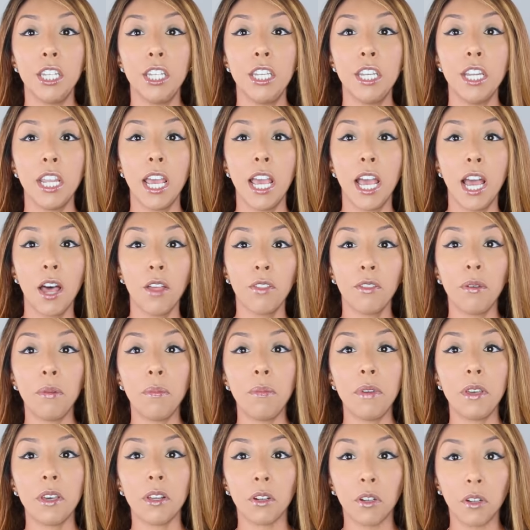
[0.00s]
down the
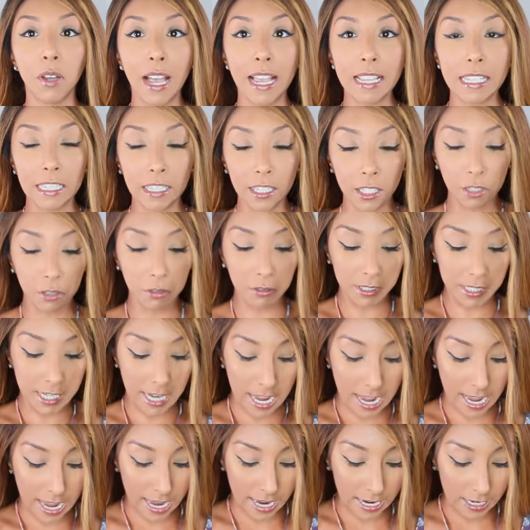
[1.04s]
middle, has a little
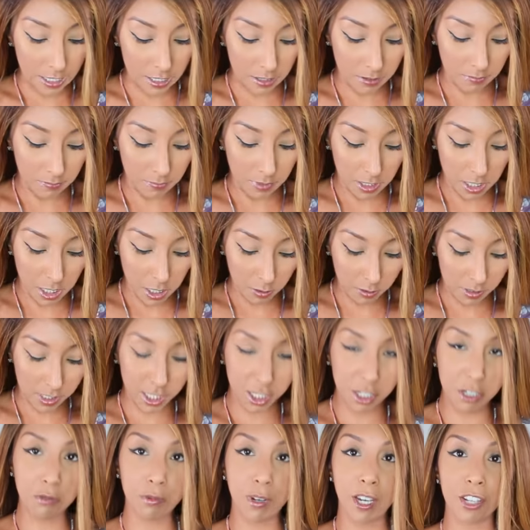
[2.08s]
tied, you know,
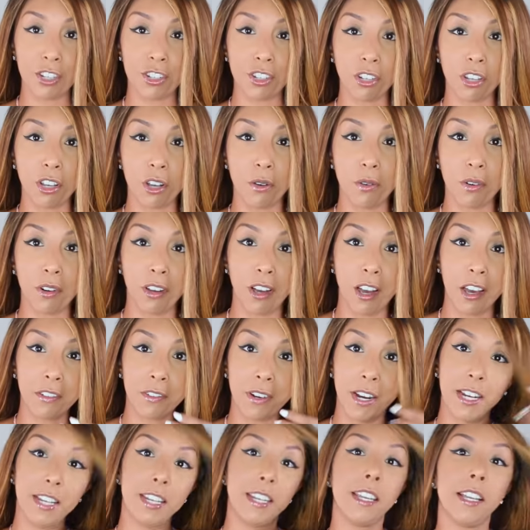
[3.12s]
situation going on
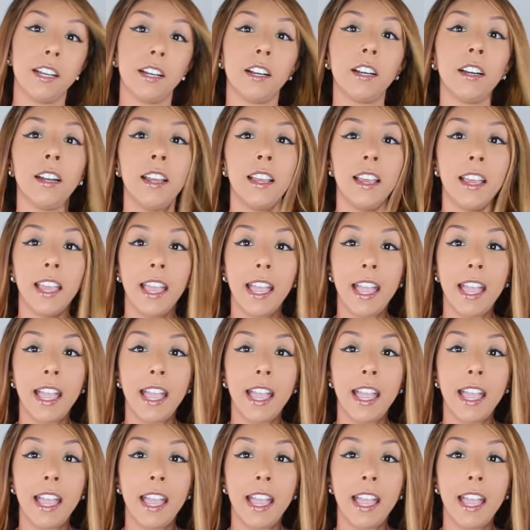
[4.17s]
right here.